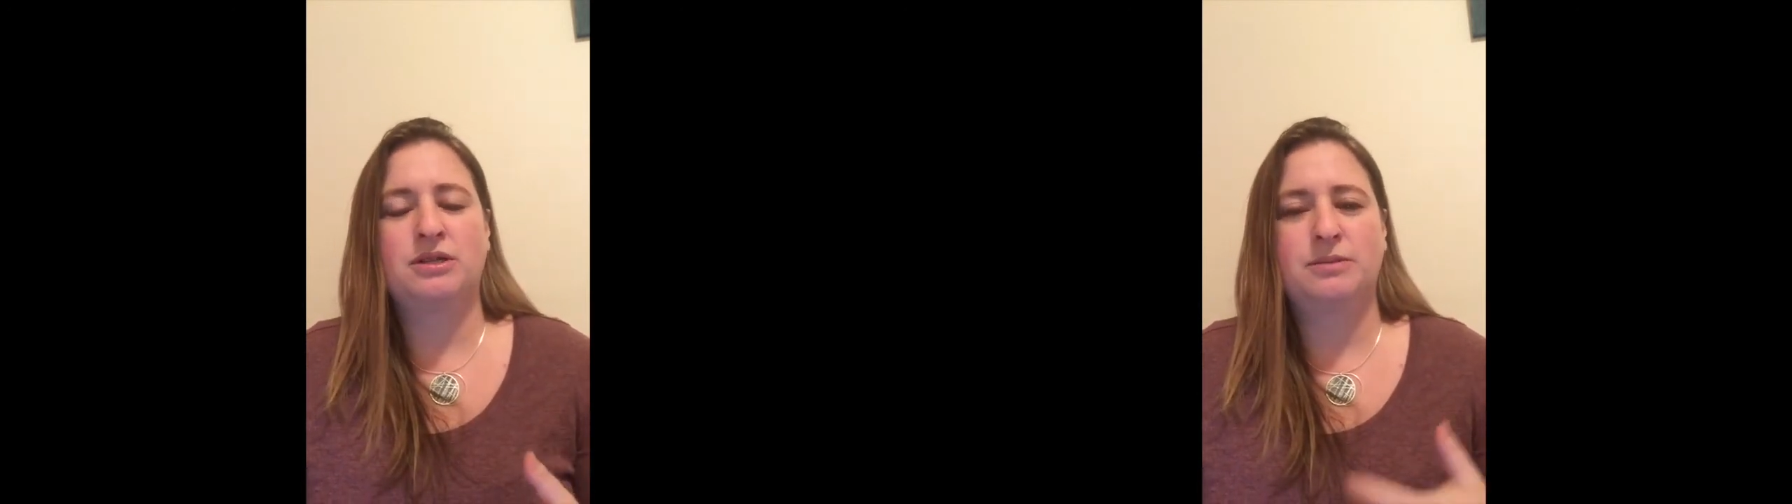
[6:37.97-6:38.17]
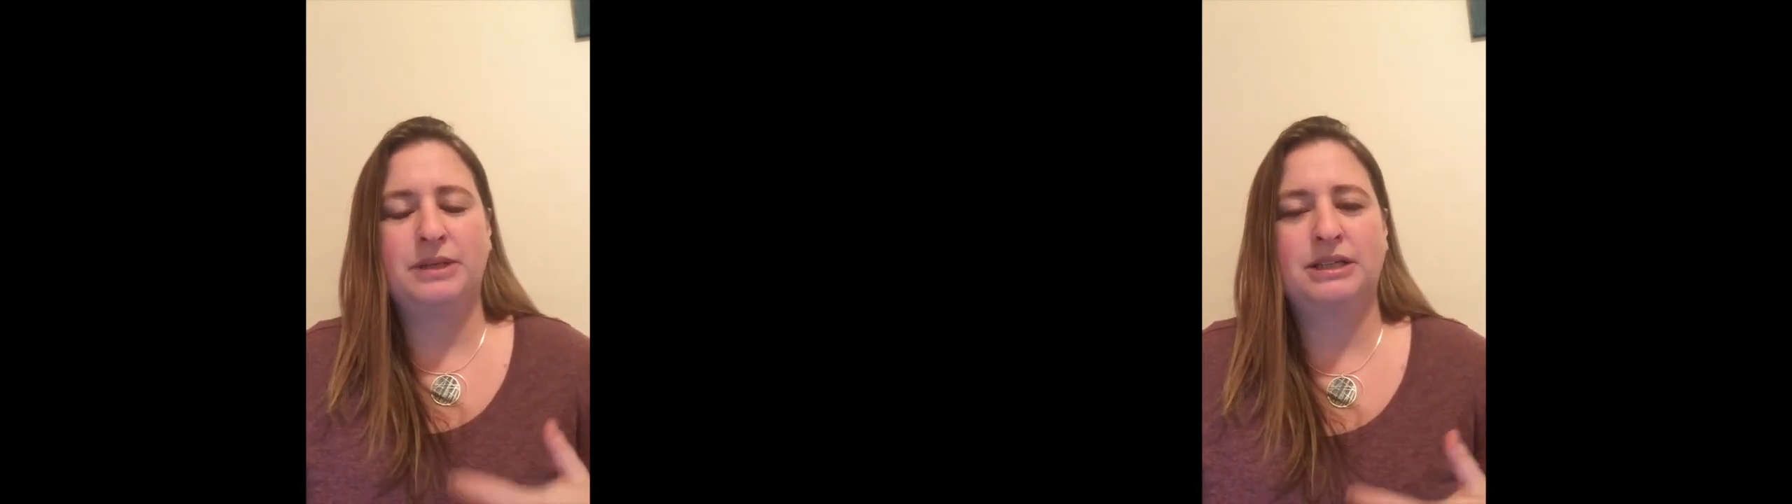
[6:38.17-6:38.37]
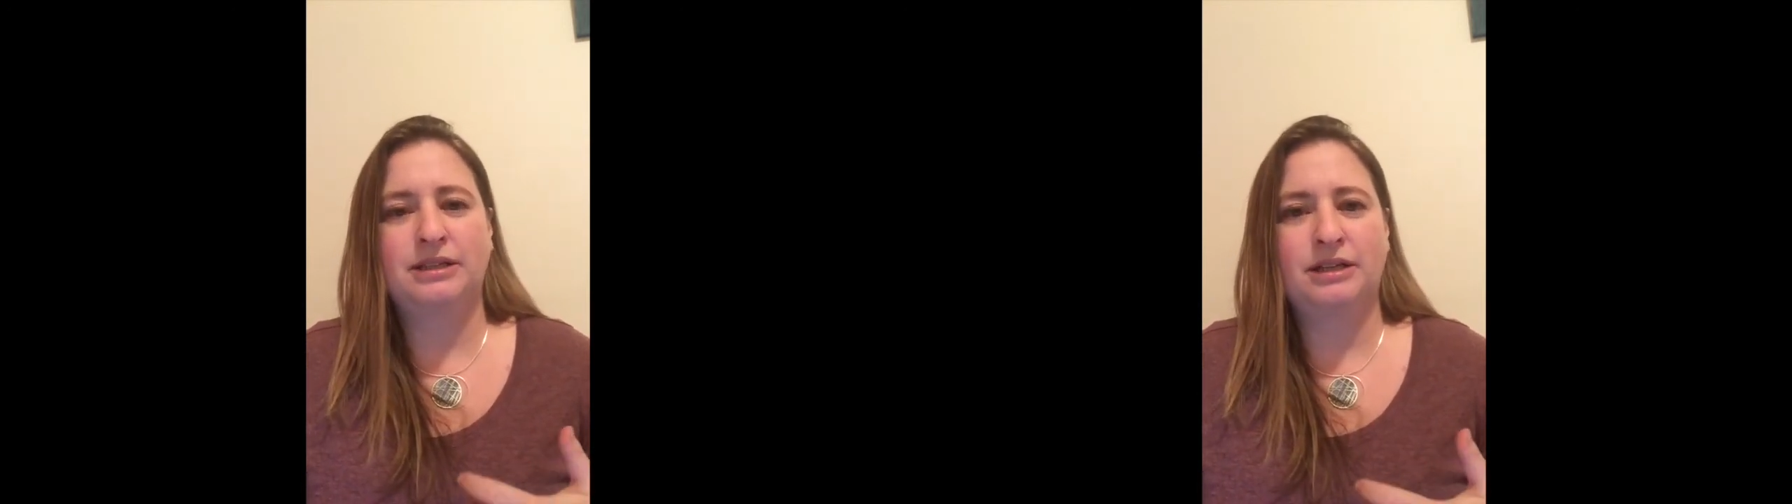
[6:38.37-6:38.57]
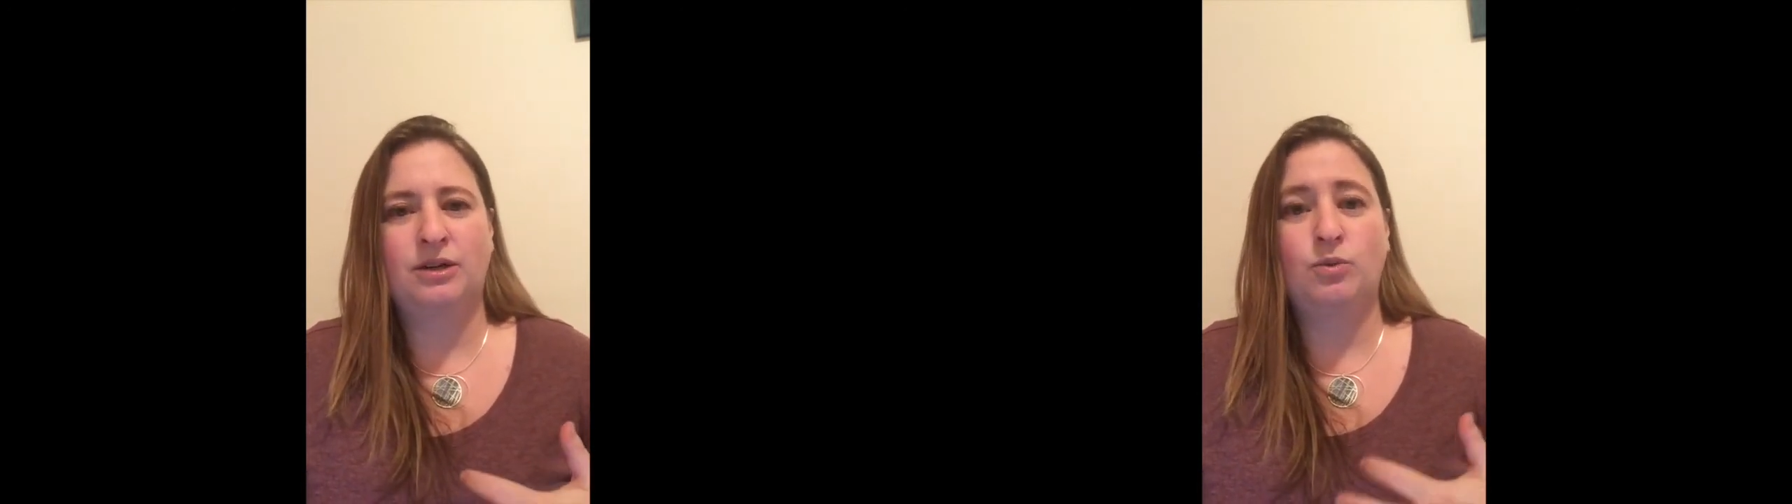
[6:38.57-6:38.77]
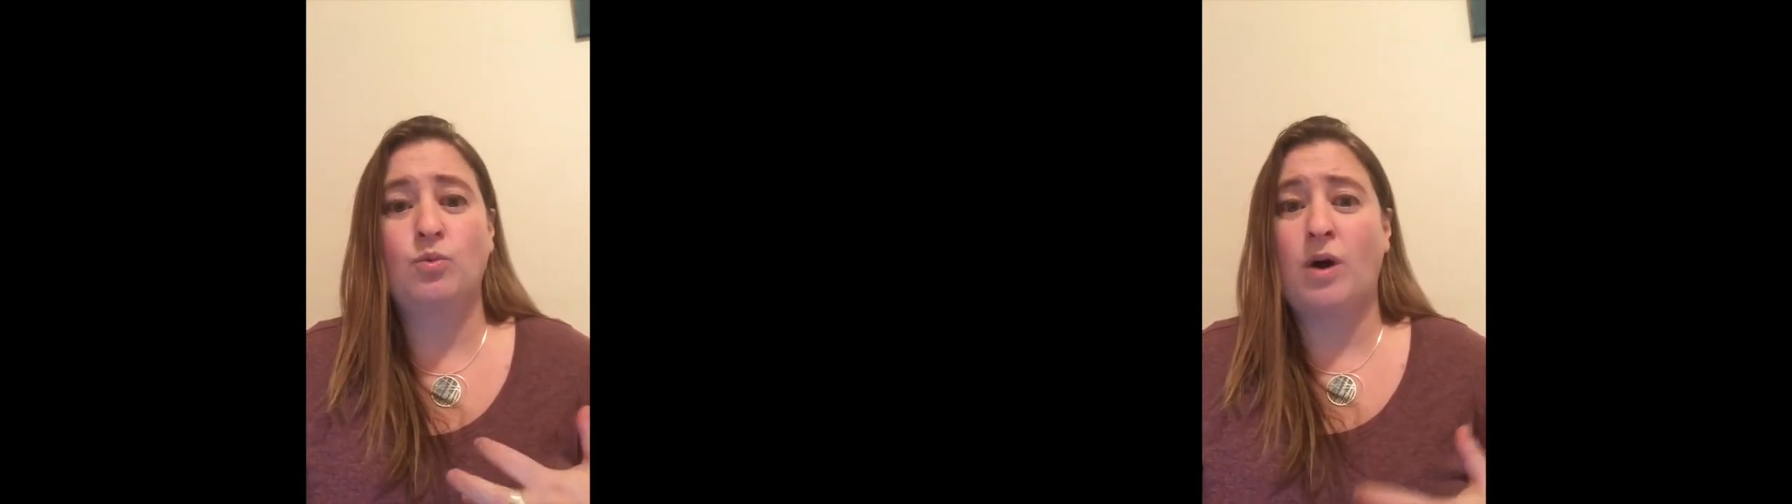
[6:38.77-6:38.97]
to be
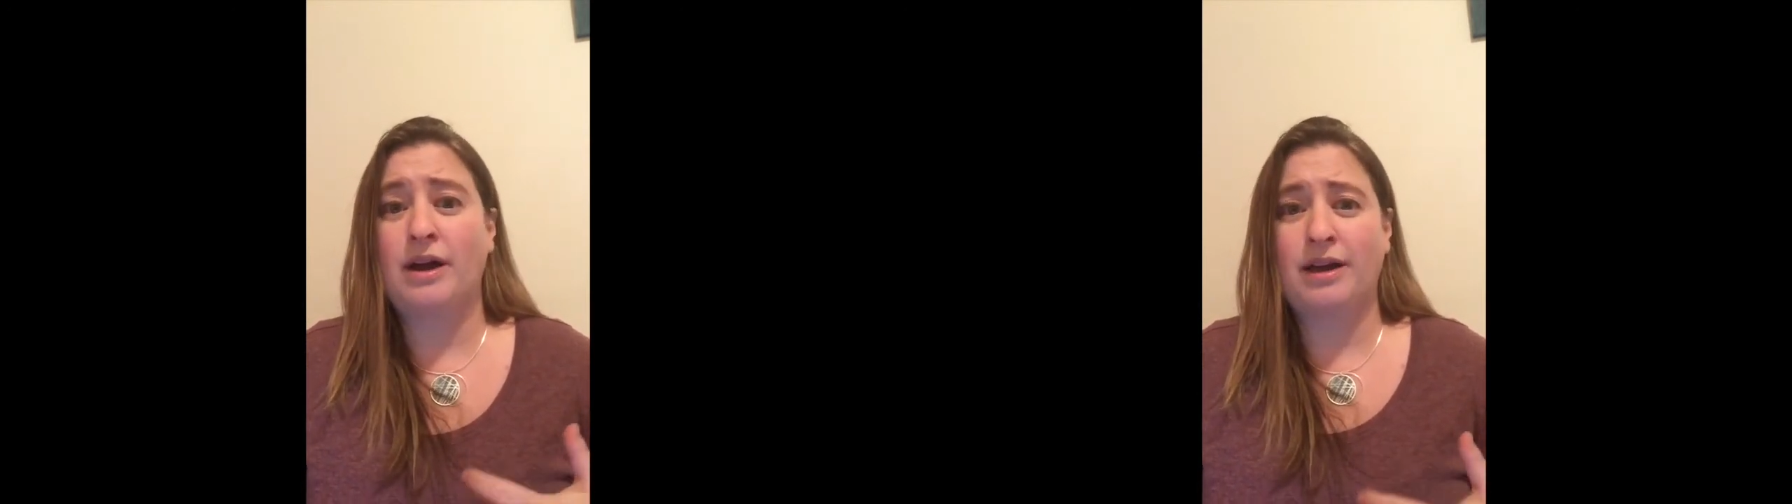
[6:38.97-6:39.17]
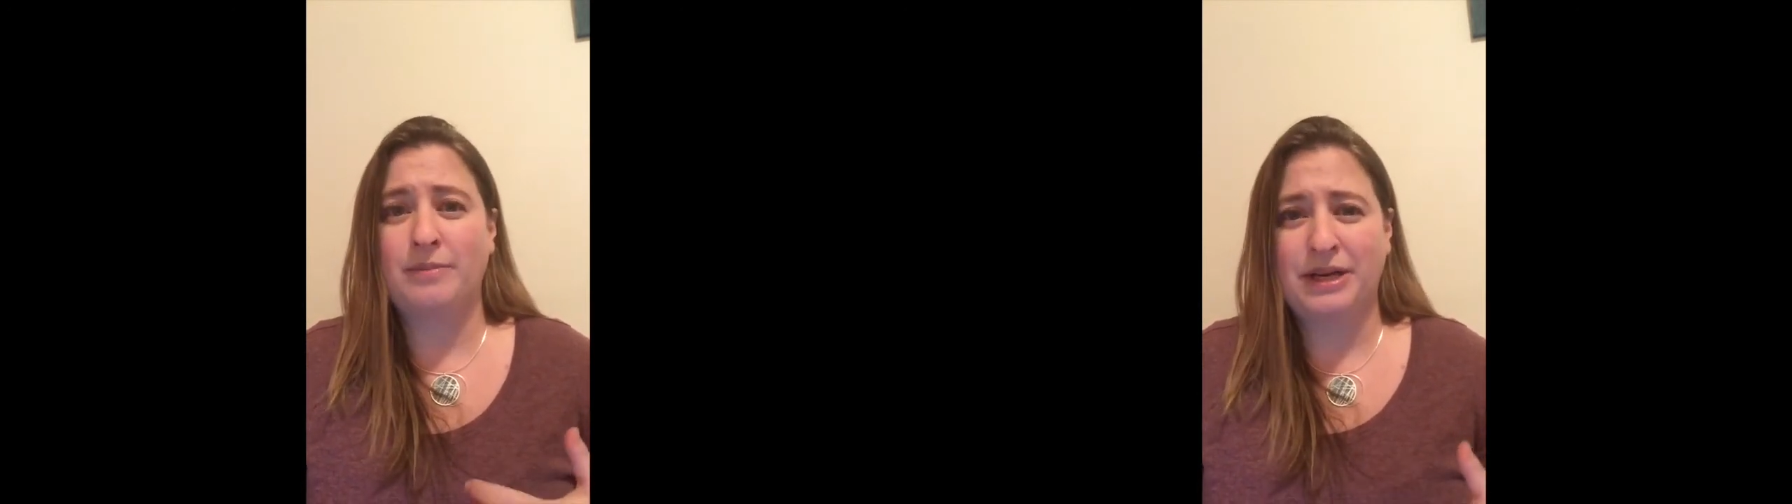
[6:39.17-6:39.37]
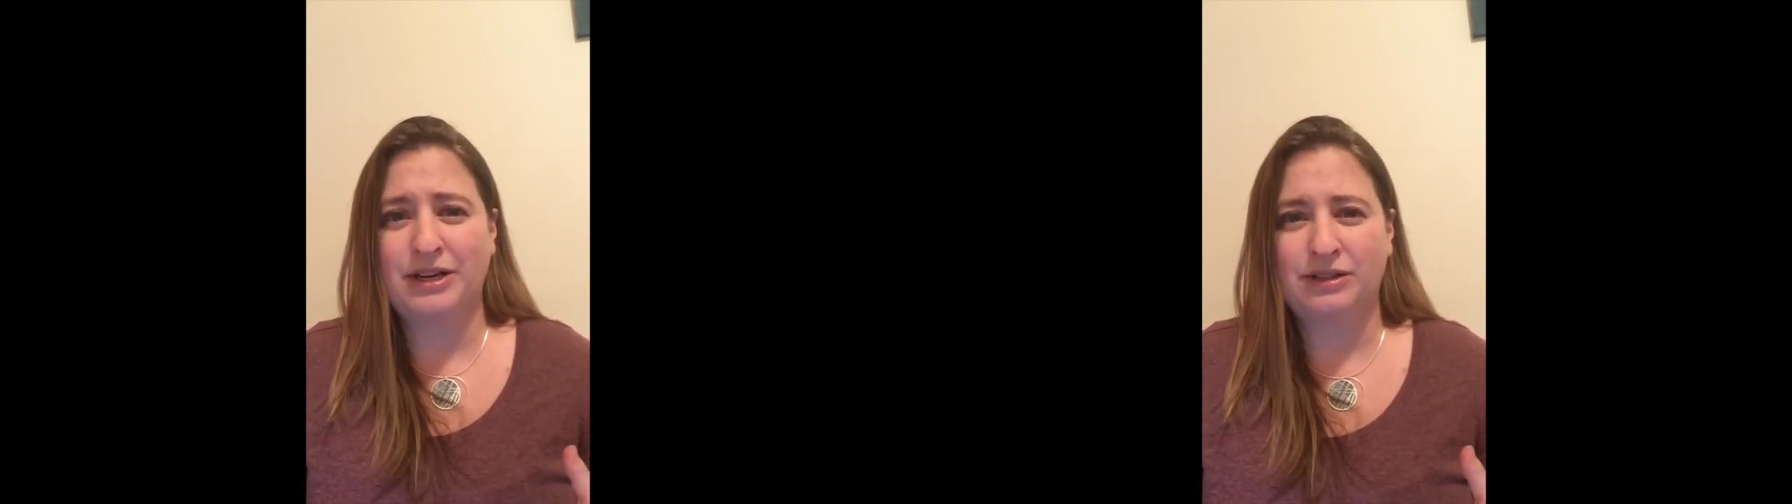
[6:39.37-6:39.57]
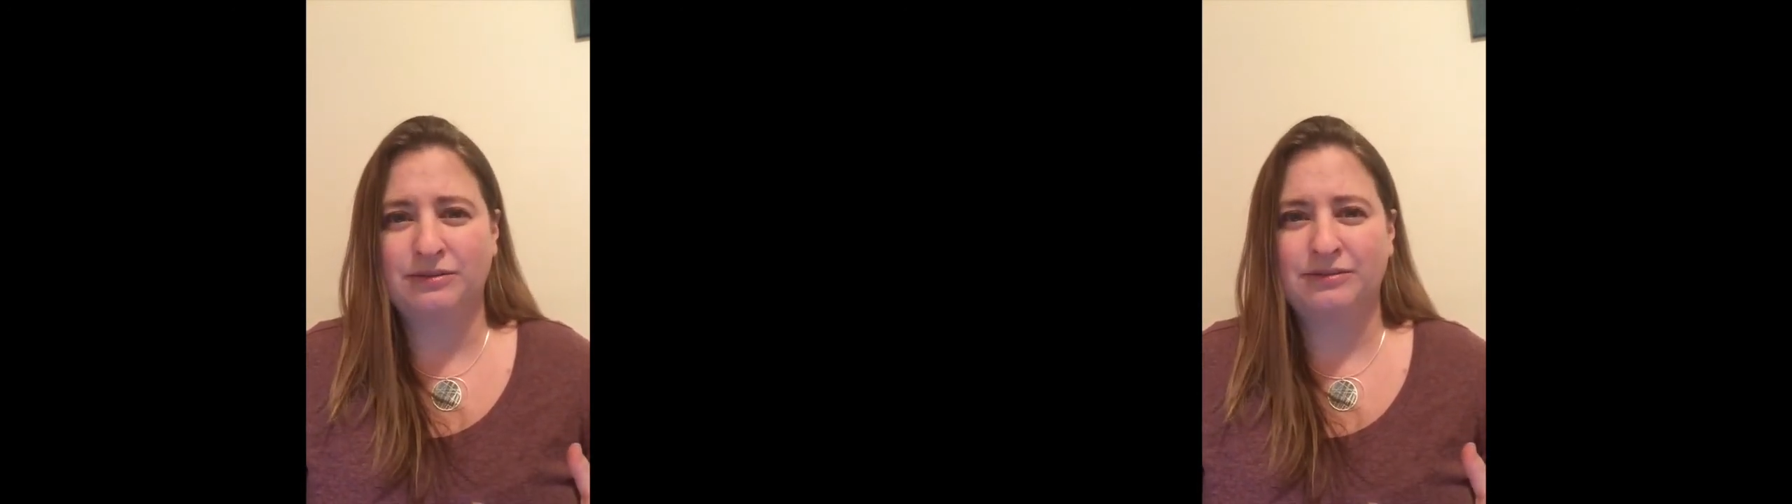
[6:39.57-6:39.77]
clear why I'm here.